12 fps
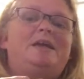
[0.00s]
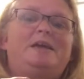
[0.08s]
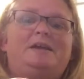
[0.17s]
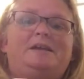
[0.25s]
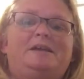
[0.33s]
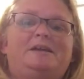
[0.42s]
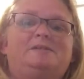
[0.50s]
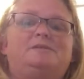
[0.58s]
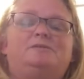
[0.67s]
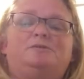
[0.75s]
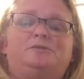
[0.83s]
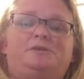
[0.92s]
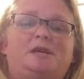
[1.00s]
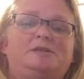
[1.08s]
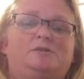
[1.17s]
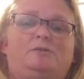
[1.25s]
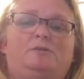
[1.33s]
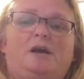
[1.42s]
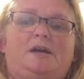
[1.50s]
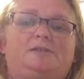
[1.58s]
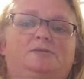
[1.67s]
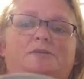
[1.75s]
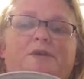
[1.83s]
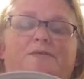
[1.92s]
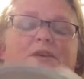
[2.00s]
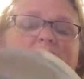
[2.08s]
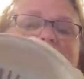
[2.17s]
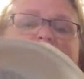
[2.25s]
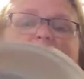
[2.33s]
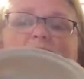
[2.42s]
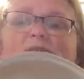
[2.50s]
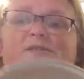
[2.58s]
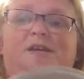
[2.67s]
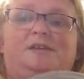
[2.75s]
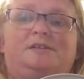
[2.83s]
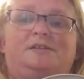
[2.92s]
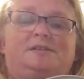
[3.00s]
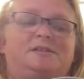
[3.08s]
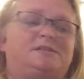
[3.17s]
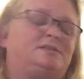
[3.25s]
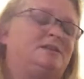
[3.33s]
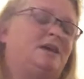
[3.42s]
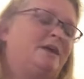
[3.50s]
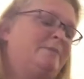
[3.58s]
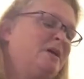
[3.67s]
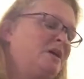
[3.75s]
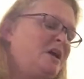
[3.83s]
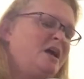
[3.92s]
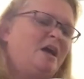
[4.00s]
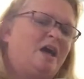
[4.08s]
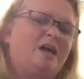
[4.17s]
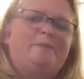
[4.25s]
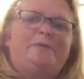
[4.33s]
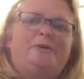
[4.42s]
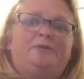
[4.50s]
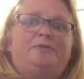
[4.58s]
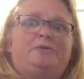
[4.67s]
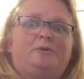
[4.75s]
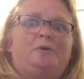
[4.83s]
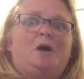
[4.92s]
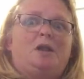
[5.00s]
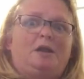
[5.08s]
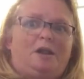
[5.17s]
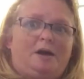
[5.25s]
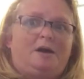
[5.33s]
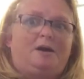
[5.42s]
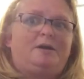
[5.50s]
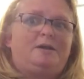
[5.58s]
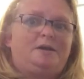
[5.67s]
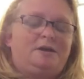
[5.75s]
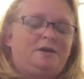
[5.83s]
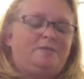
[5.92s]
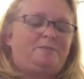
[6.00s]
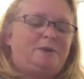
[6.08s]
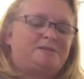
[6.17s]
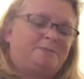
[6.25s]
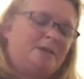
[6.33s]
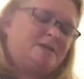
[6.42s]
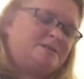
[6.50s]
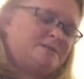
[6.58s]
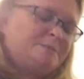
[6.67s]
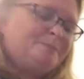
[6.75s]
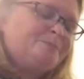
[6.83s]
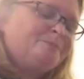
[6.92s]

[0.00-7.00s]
It has no stains, no cracks, no nothing. It's still standing the test of time. I have been through a lot of pots and pans.